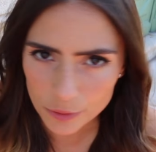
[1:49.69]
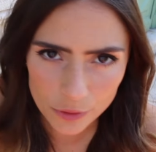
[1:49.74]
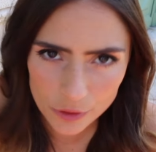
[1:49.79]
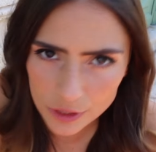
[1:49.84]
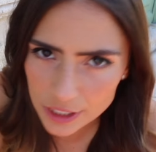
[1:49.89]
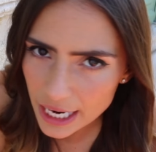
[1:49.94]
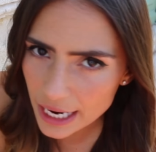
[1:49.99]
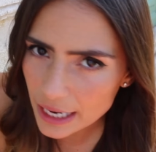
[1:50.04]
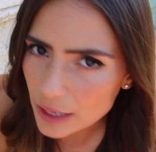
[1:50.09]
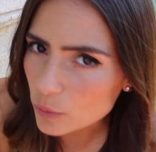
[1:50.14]

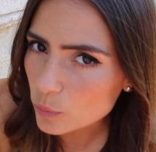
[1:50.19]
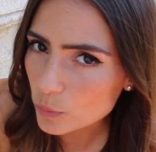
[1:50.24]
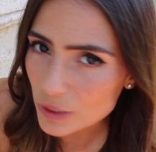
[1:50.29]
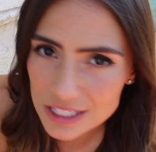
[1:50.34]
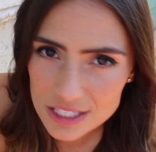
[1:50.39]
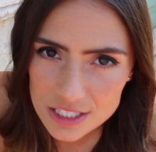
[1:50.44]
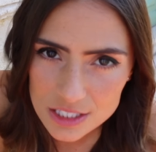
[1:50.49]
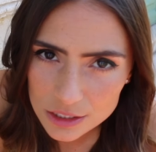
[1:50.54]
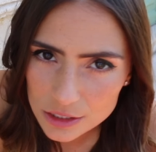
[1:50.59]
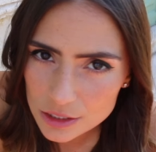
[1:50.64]
Meunier,
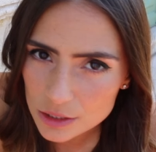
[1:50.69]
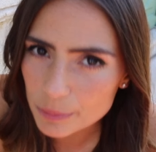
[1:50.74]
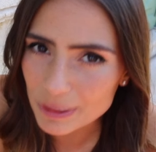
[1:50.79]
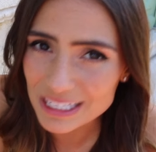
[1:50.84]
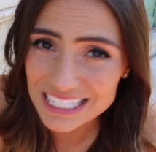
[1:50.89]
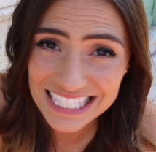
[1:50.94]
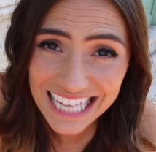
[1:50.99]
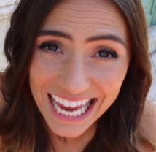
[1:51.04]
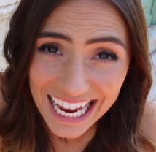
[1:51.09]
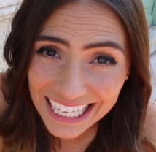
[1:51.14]
Witzel,
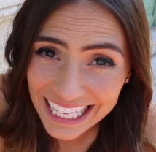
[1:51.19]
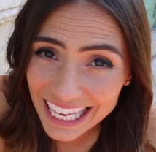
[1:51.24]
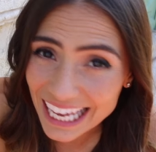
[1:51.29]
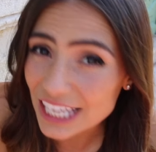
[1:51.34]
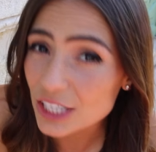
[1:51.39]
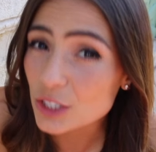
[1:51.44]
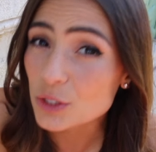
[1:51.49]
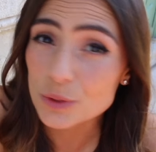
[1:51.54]
Benteke,